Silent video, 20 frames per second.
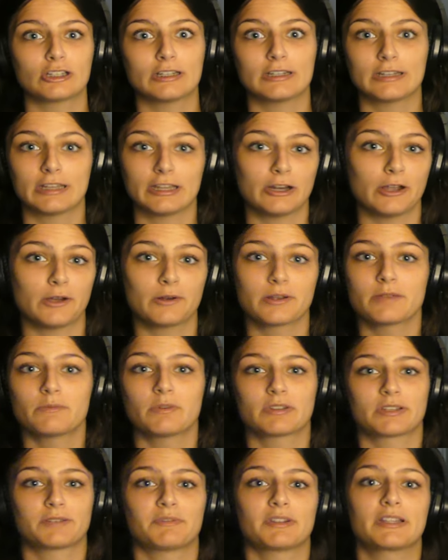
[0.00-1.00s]
and, you know, he
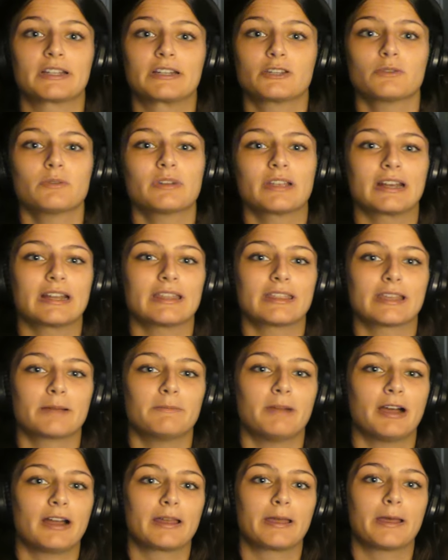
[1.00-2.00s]
wasn't really doing anything
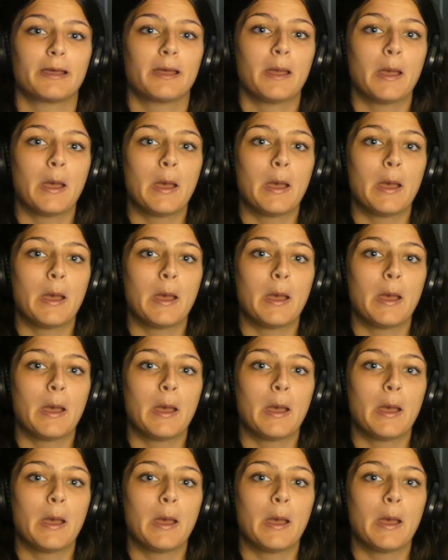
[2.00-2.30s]
about it.